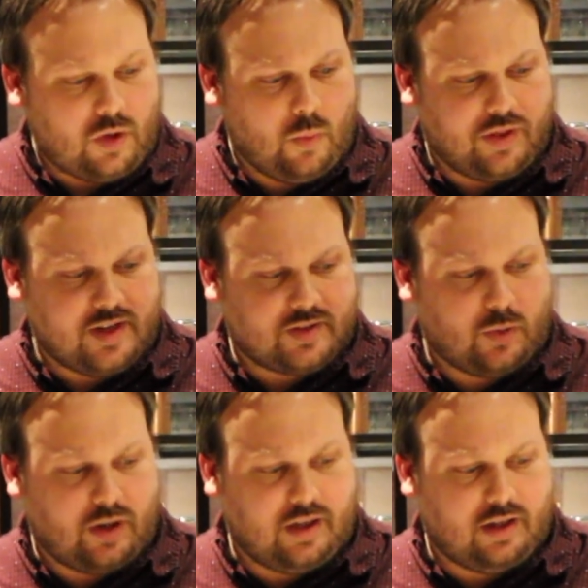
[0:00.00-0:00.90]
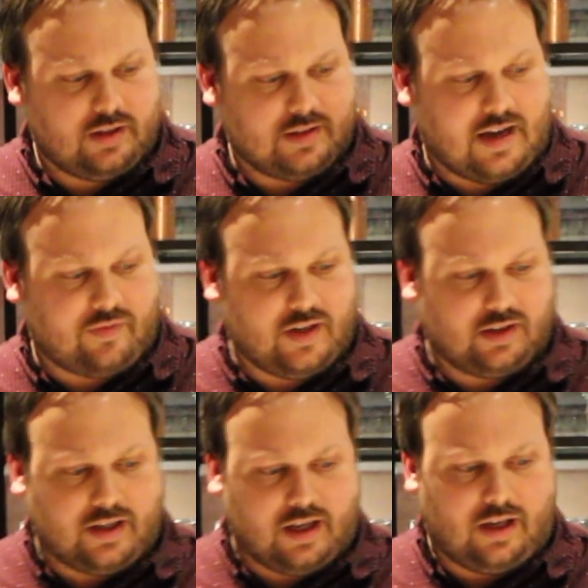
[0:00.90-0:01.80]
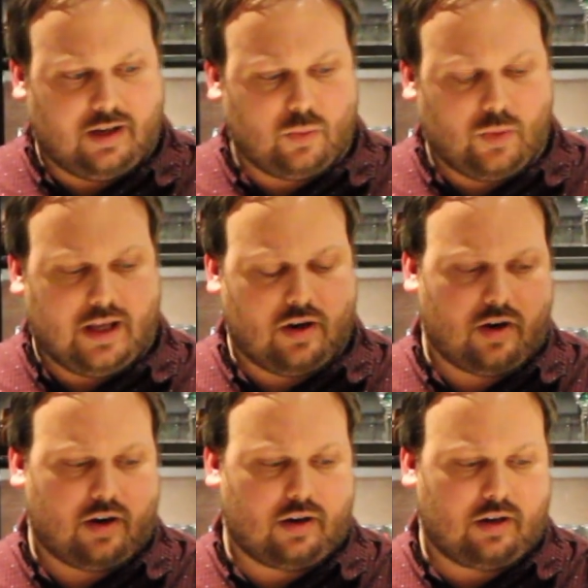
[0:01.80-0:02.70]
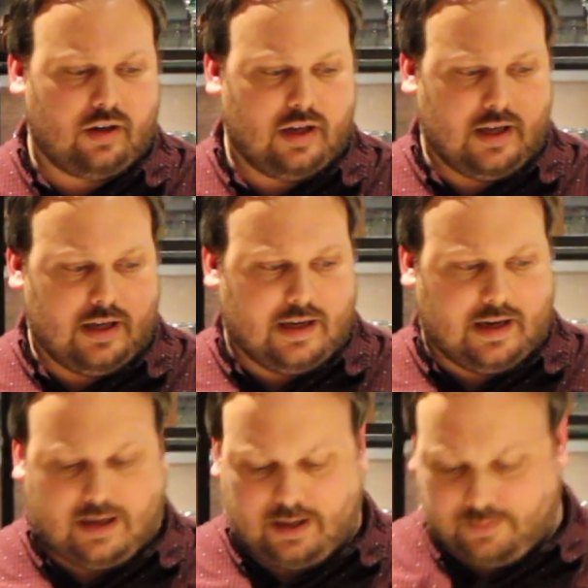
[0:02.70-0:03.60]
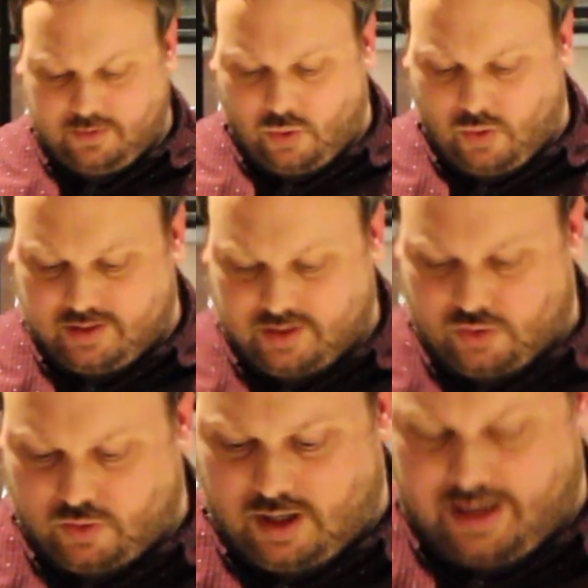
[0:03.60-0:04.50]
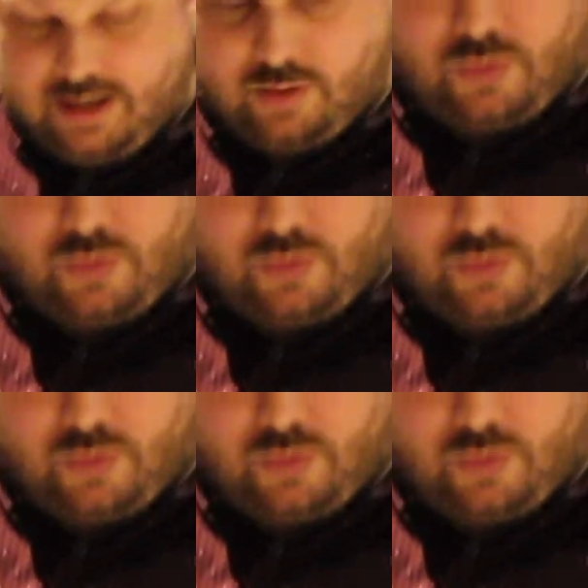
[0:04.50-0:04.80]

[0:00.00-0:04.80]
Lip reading: with this one, definitely we are going to try it